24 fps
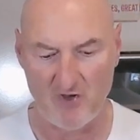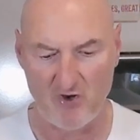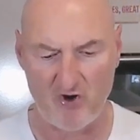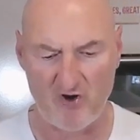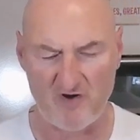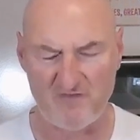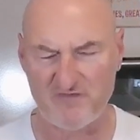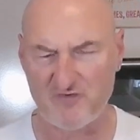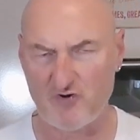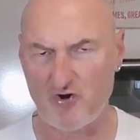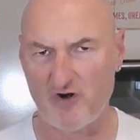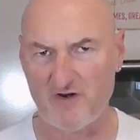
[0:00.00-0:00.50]

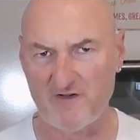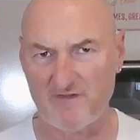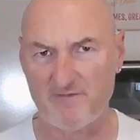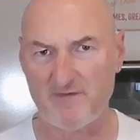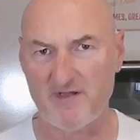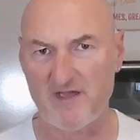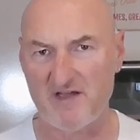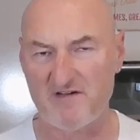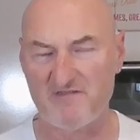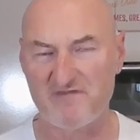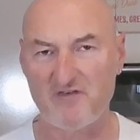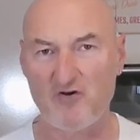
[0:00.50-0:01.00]
Of course, we
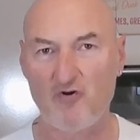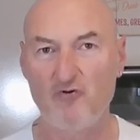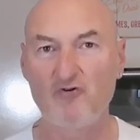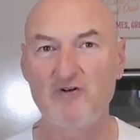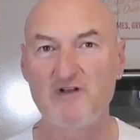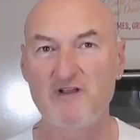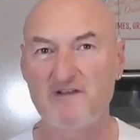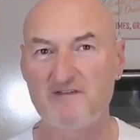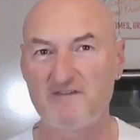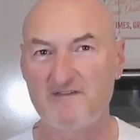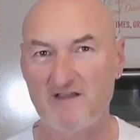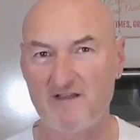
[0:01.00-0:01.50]
have
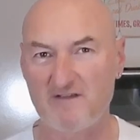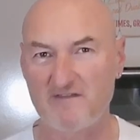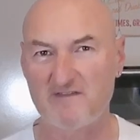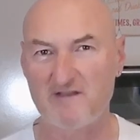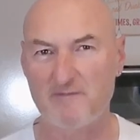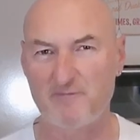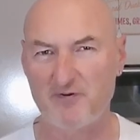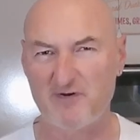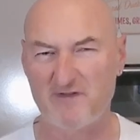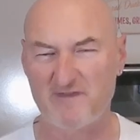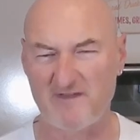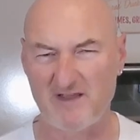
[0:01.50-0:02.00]
only
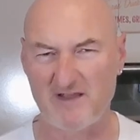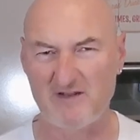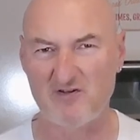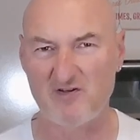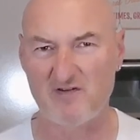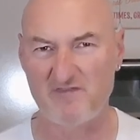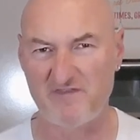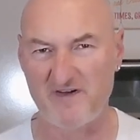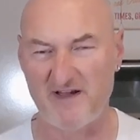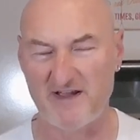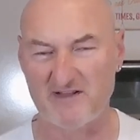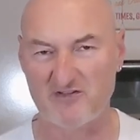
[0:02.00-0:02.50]
60%
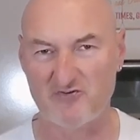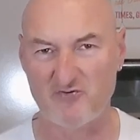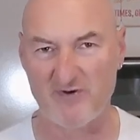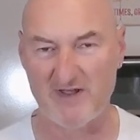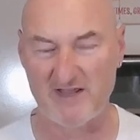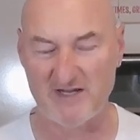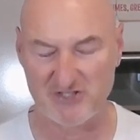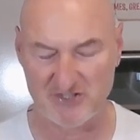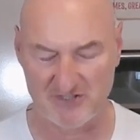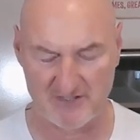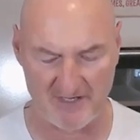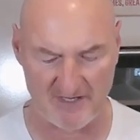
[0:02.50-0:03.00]
of
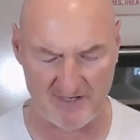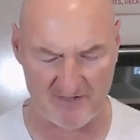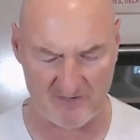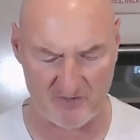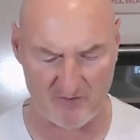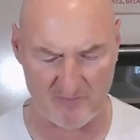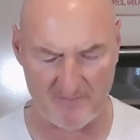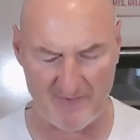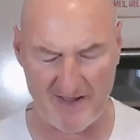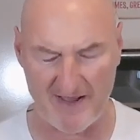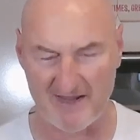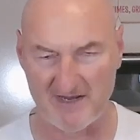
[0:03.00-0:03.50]
hydration, and
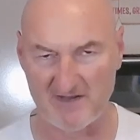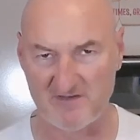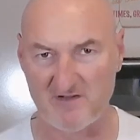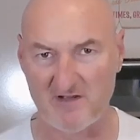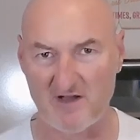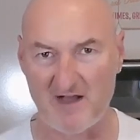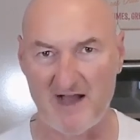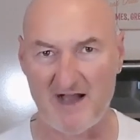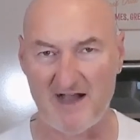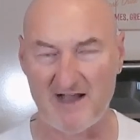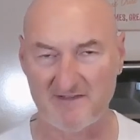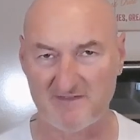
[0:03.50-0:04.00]
you might
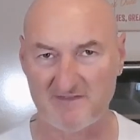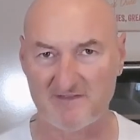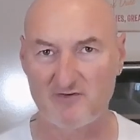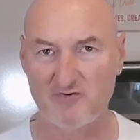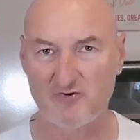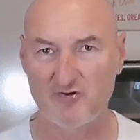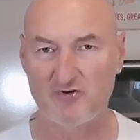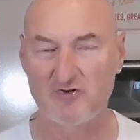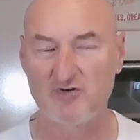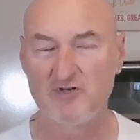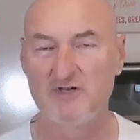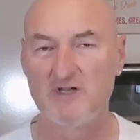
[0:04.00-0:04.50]
ask
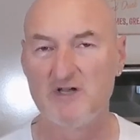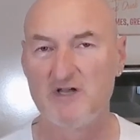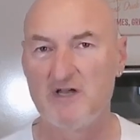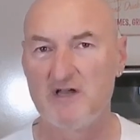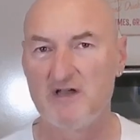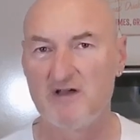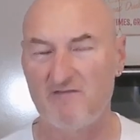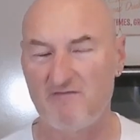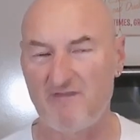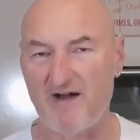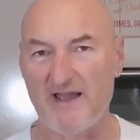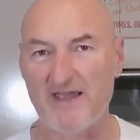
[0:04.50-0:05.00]
you
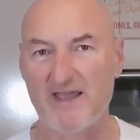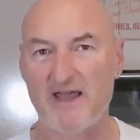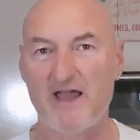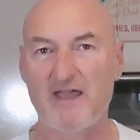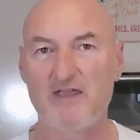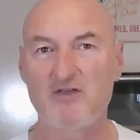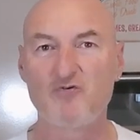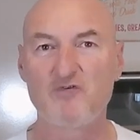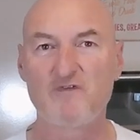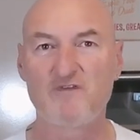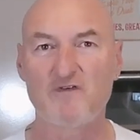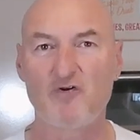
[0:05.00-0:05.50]
why I
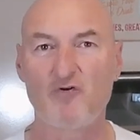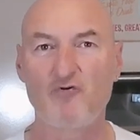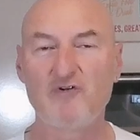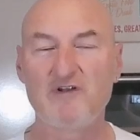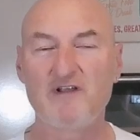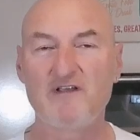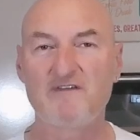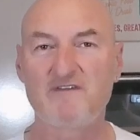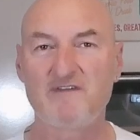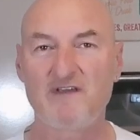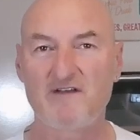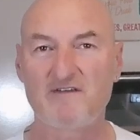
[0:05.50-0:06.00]
use
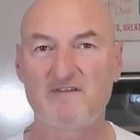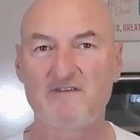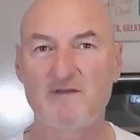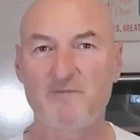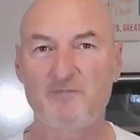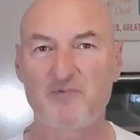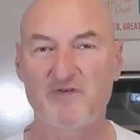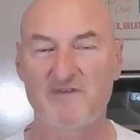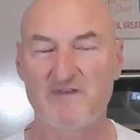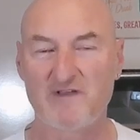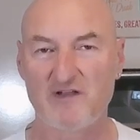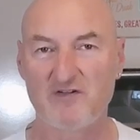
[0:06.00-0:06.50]
only
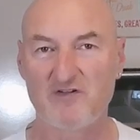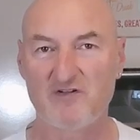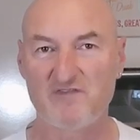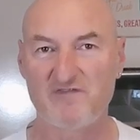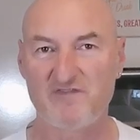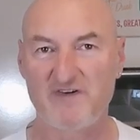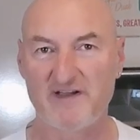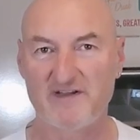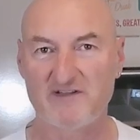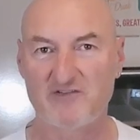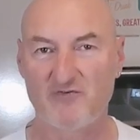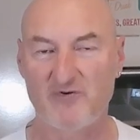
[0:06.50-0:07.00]
60%
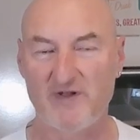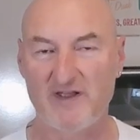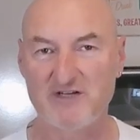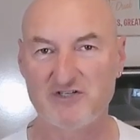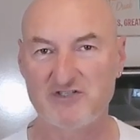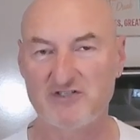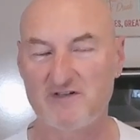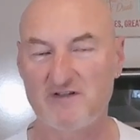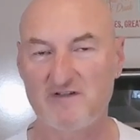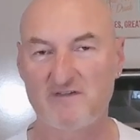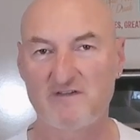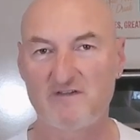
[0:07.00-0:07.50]
of
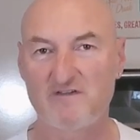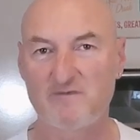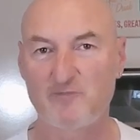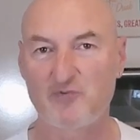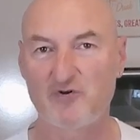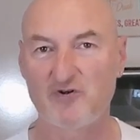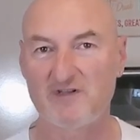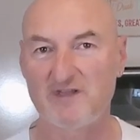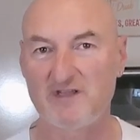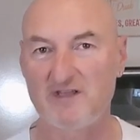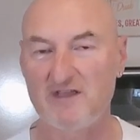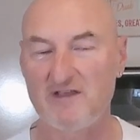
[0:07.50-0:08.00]
hydration. This is
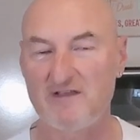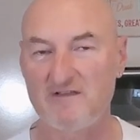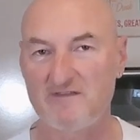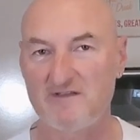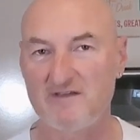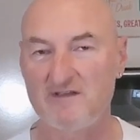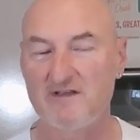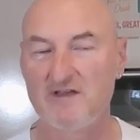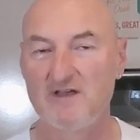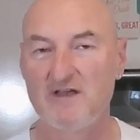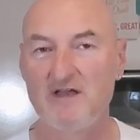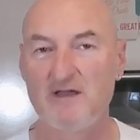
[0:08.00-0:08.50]
pretty
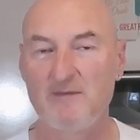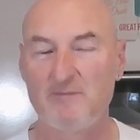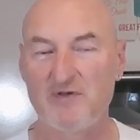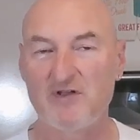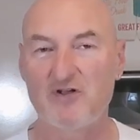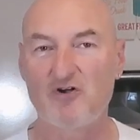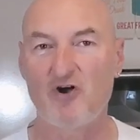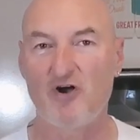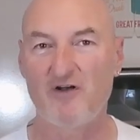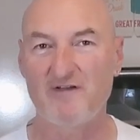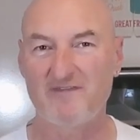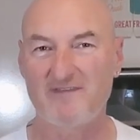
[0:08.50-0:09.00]
easy,
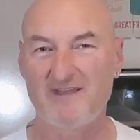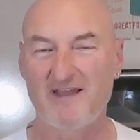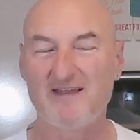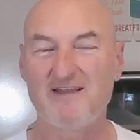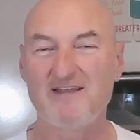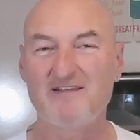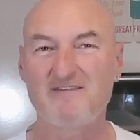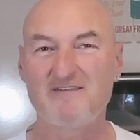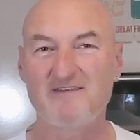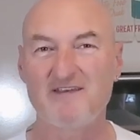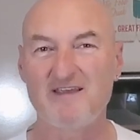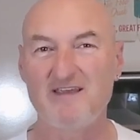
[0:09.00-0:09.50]
because then
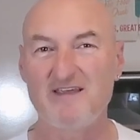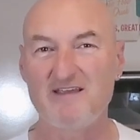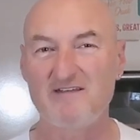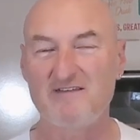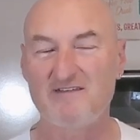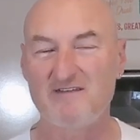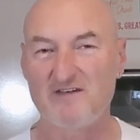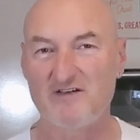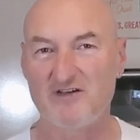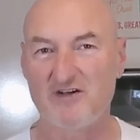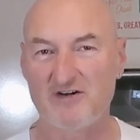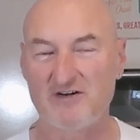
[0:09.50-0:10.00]
it's
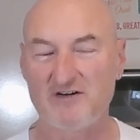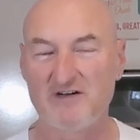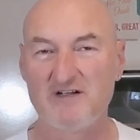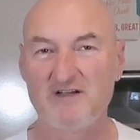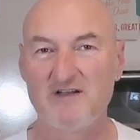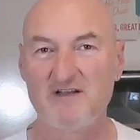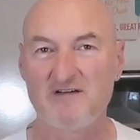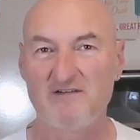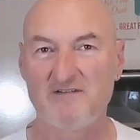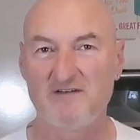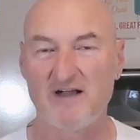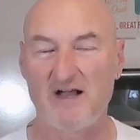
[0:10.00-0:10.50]
easier
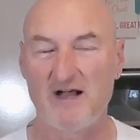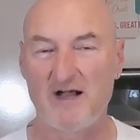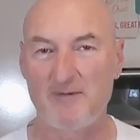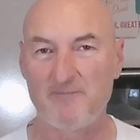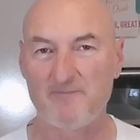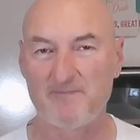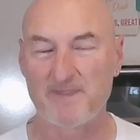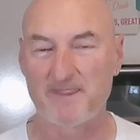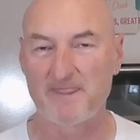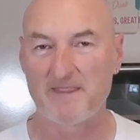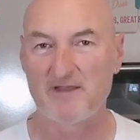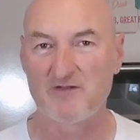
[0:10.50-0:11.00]

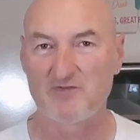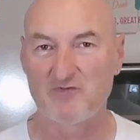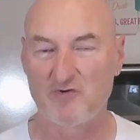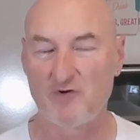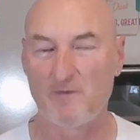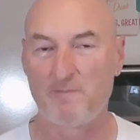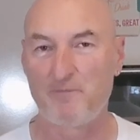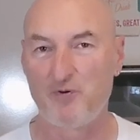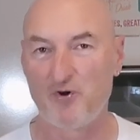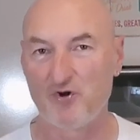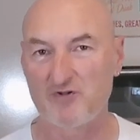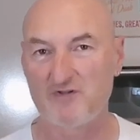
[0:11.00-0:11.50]

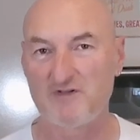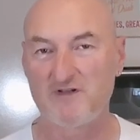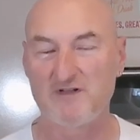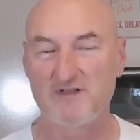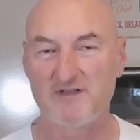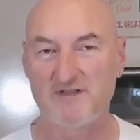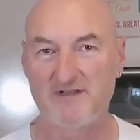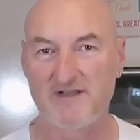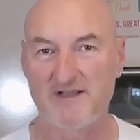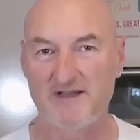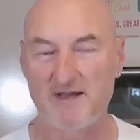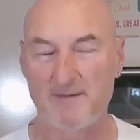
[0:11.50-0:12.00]
to put
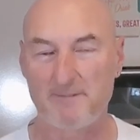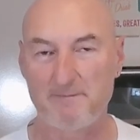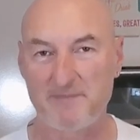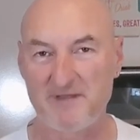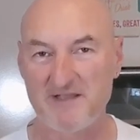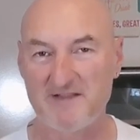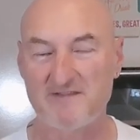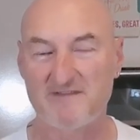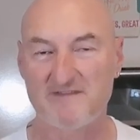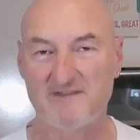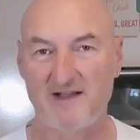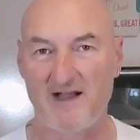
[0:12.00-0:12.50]
the
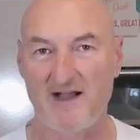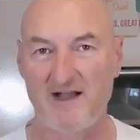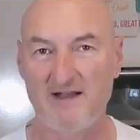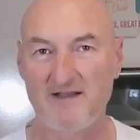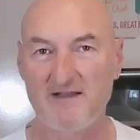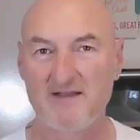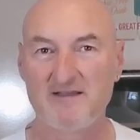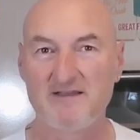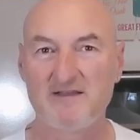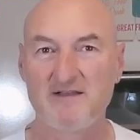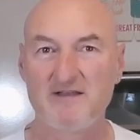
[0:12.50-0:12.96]
pizza